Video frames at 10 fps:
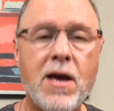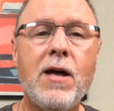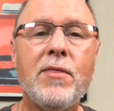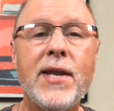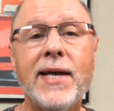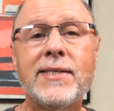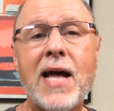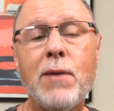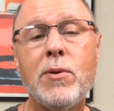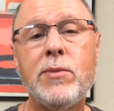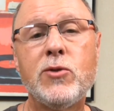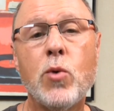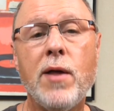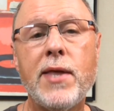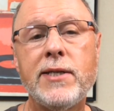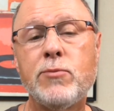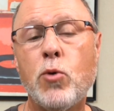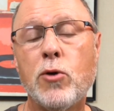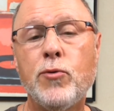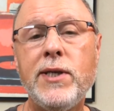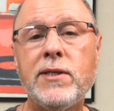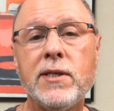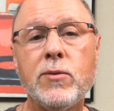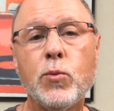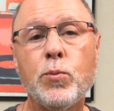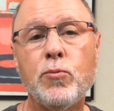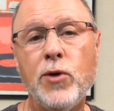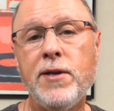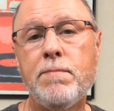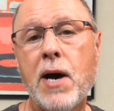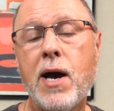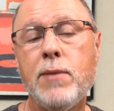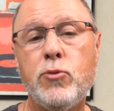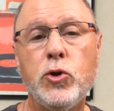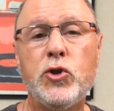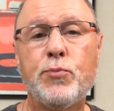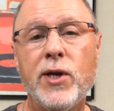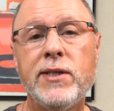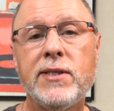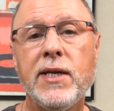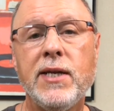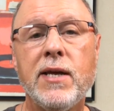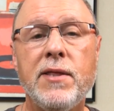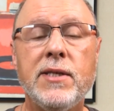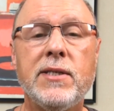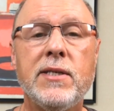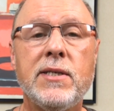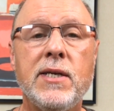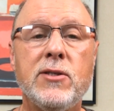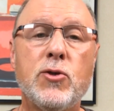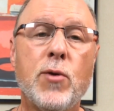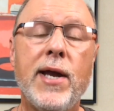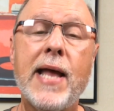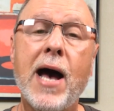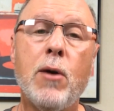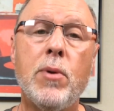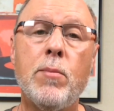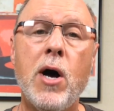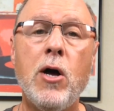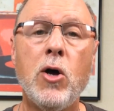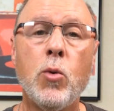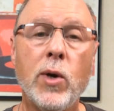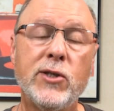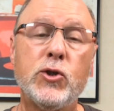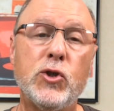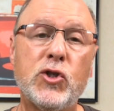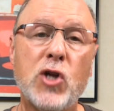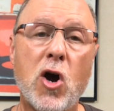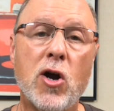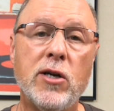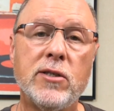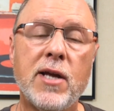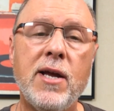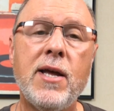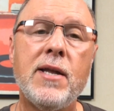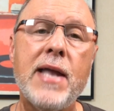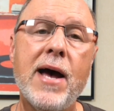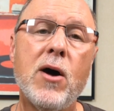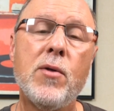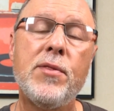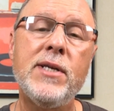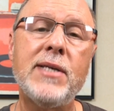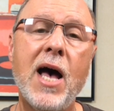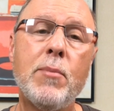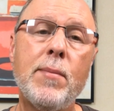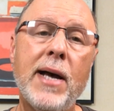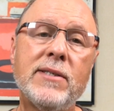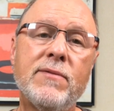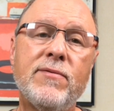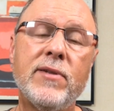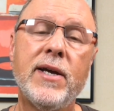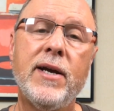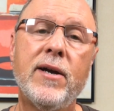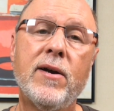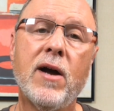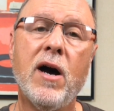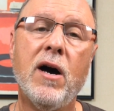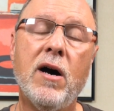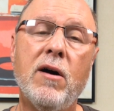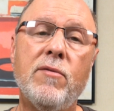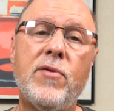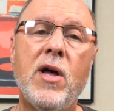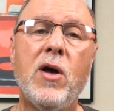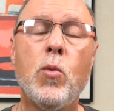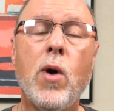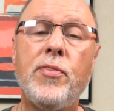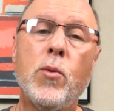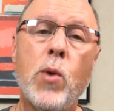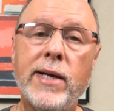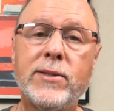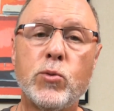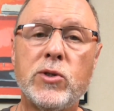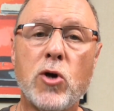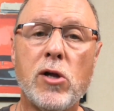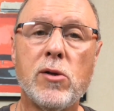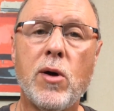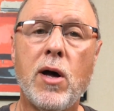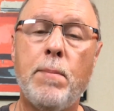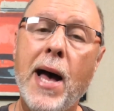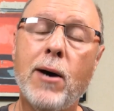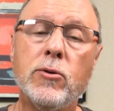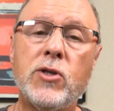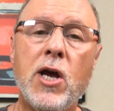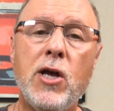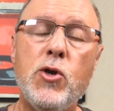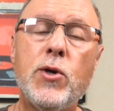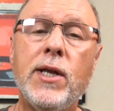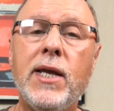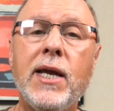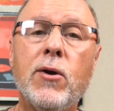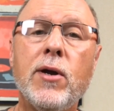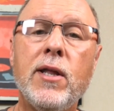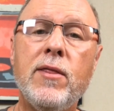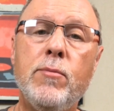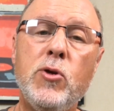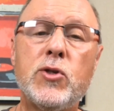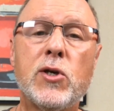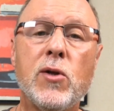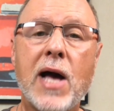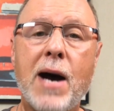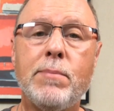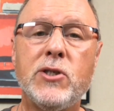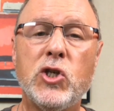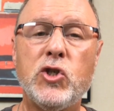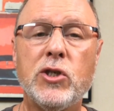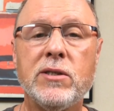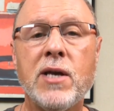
The next album is one that is more recent, written by Bruce Springsteen. This is his great album, Western Stars. Now, this album has a flair of what the West was all about. You can hear it in the musical composition.